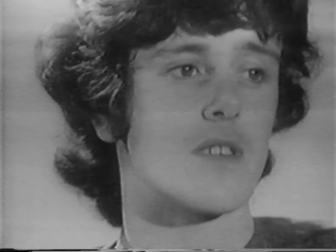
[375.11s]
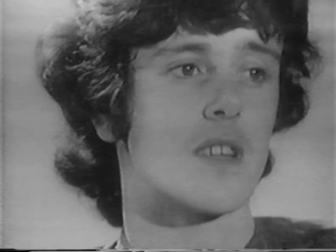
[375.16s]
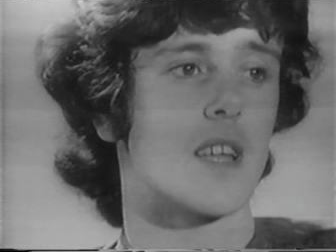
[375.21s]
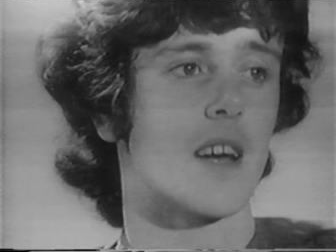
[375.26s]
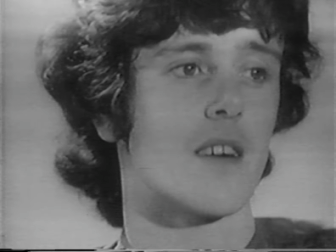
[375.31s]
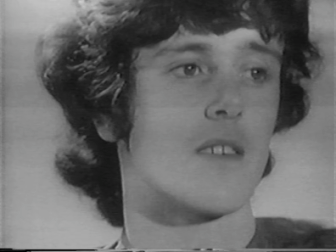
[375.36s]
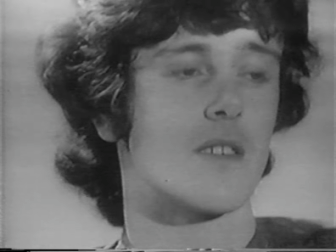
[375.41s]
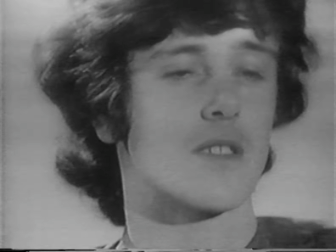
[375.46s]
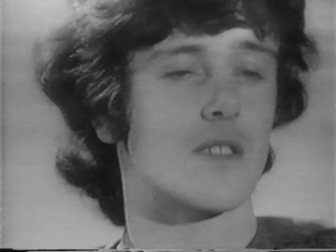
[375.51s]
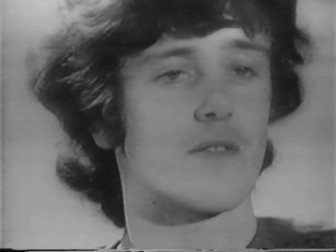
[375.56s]

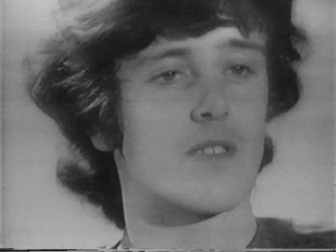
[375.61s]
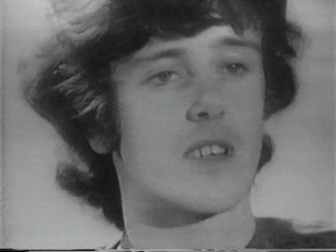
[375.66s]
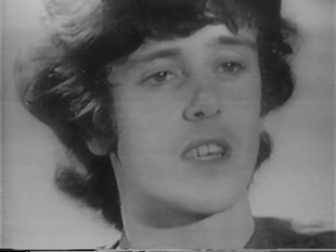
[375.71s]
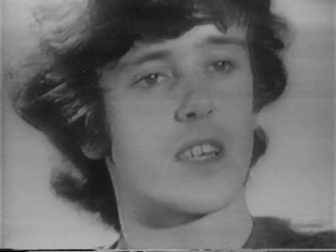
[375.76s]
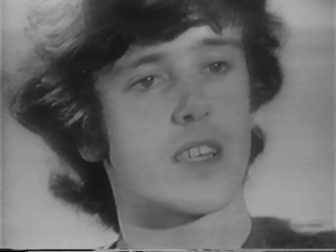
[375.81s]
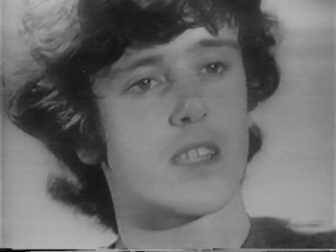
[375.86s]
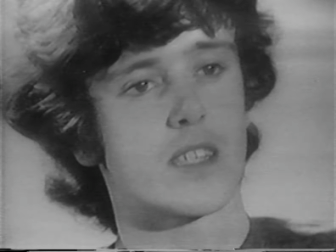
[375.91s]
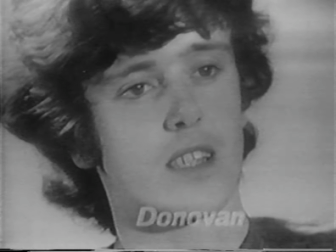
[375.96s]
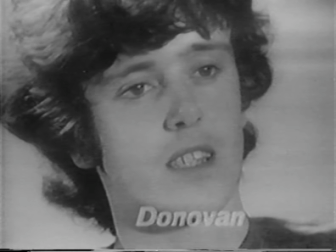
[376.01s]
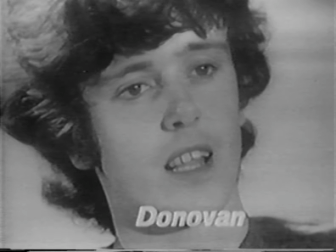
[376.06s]
Now it's 3
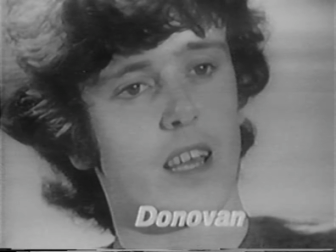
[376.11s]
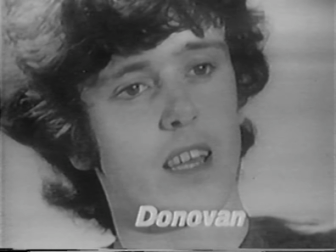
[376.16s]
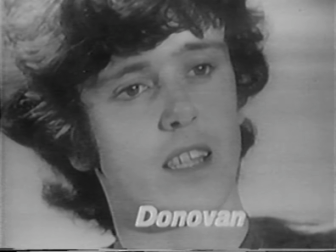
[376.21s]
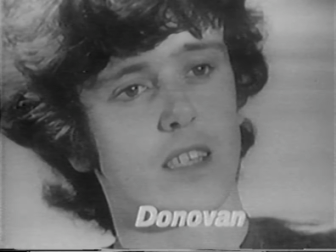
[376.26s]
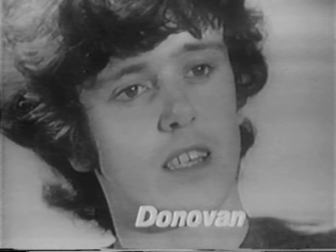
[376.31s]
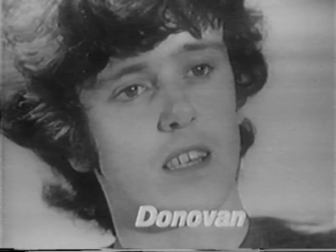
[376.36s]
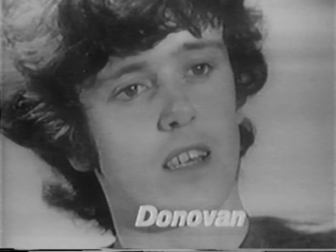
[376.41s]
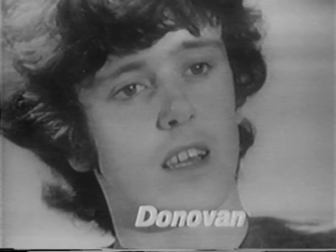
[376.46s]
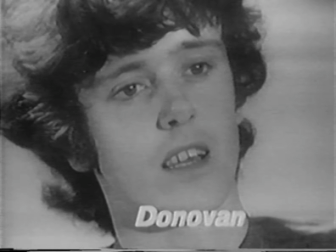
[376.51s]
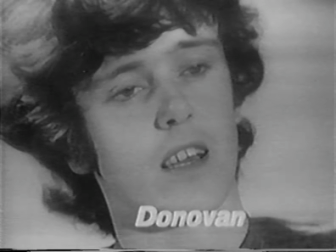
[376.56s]
years
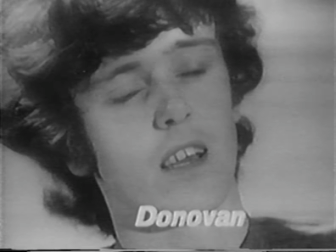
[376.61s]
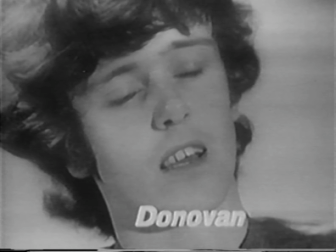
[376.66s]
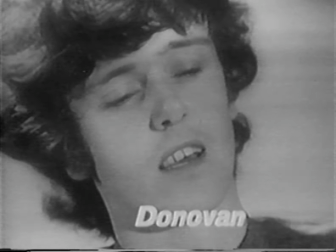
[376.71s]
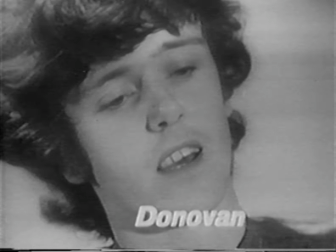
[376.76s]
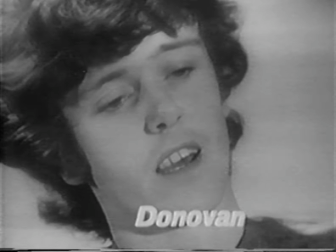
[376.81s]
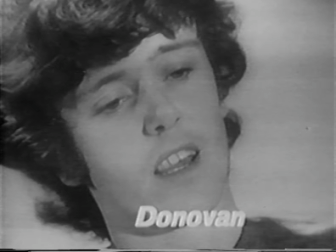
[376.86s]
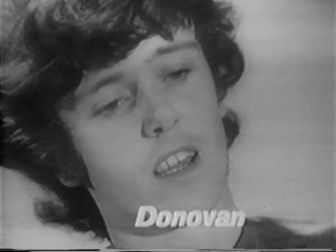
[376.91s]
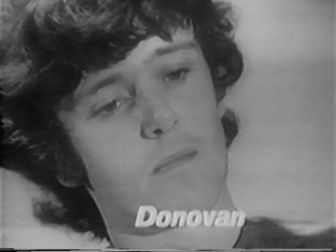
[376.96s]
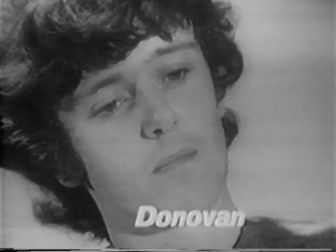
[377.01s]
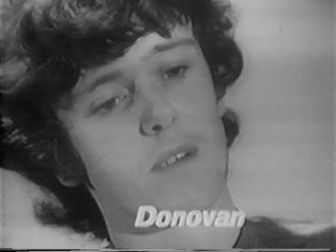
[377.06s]
later,
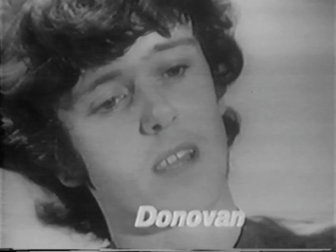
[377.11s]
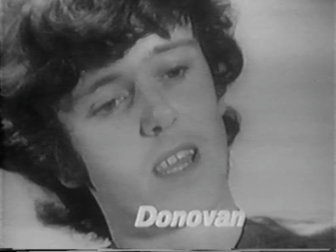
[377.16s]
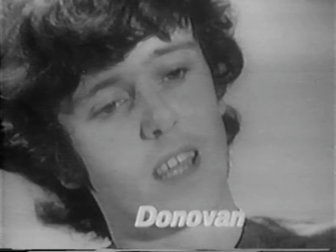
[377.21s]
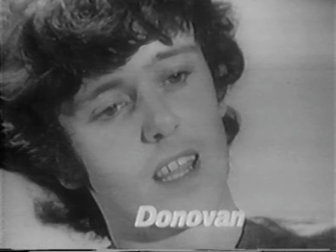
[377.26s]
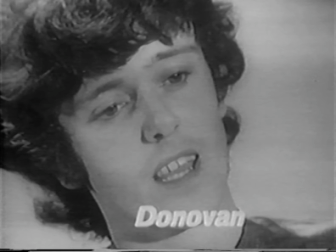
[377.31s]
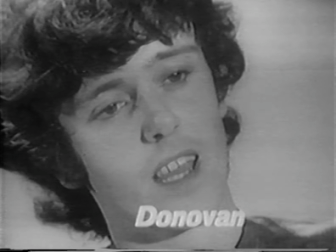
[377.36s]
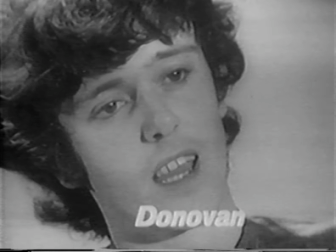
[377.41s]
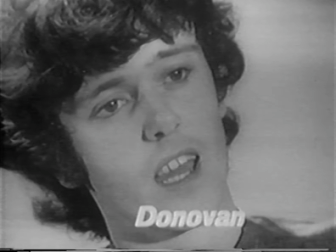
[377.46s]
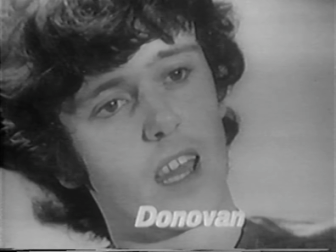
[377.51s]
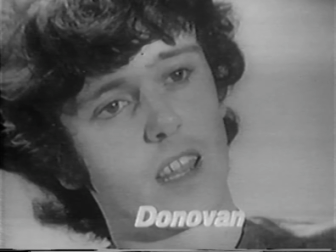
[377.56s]
I can
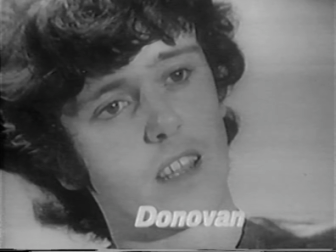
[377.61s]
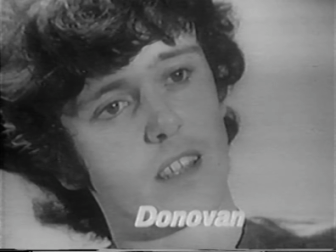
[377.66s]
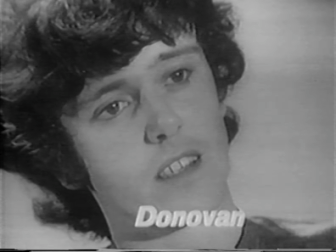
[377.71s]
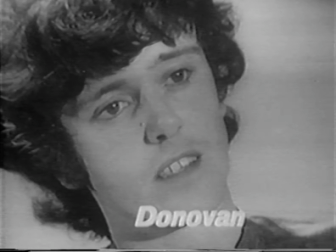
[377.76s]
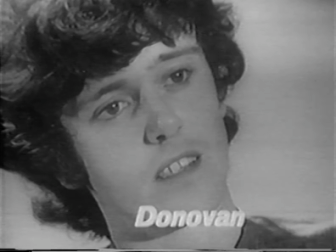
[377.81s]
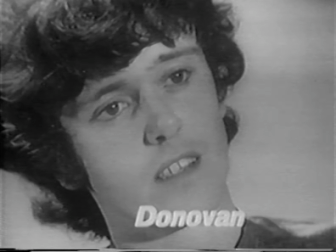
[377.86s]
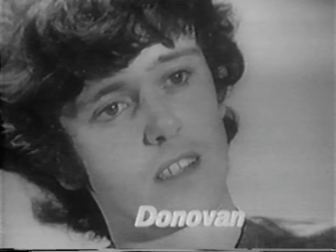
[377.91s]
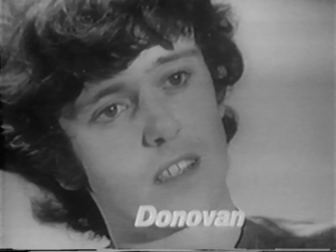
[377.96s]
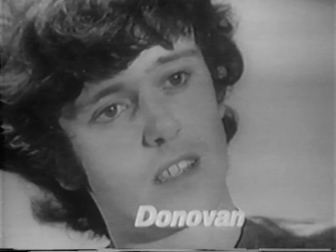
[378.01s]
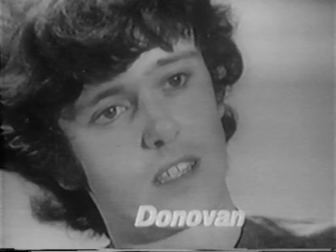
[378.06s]
begin again
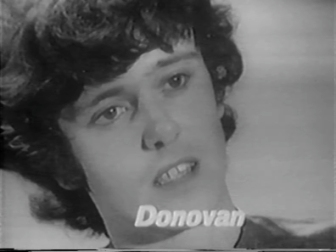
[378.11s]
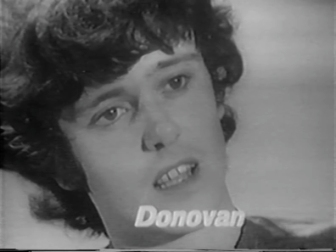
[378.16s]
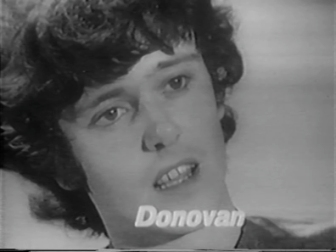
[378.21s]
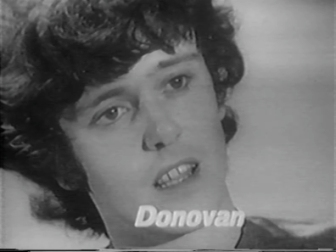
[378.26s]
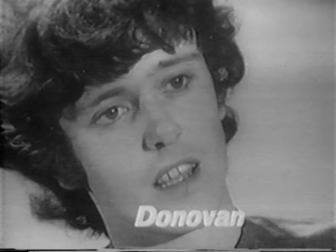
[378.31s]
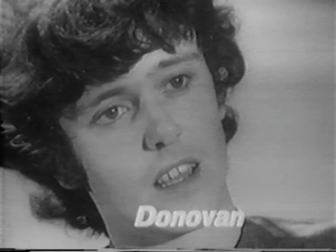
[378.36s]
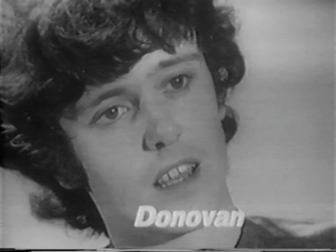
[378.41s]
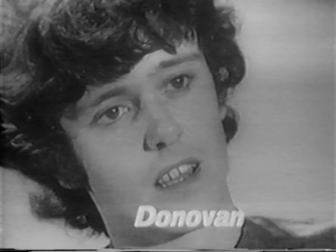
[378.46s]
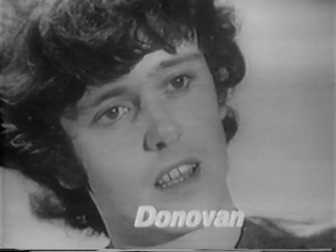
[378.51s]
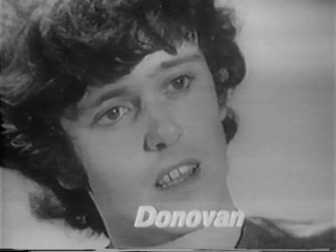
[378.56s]
to
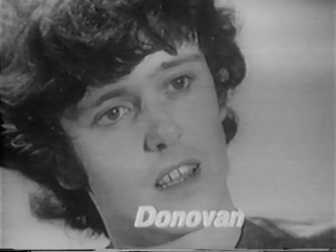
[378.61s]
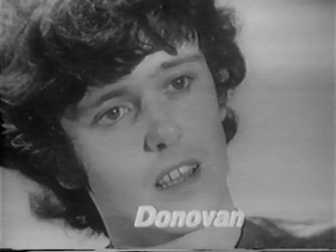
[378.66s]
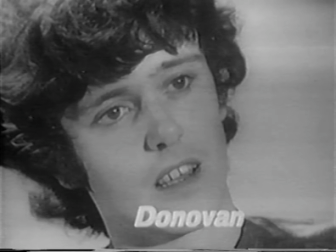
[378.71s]
study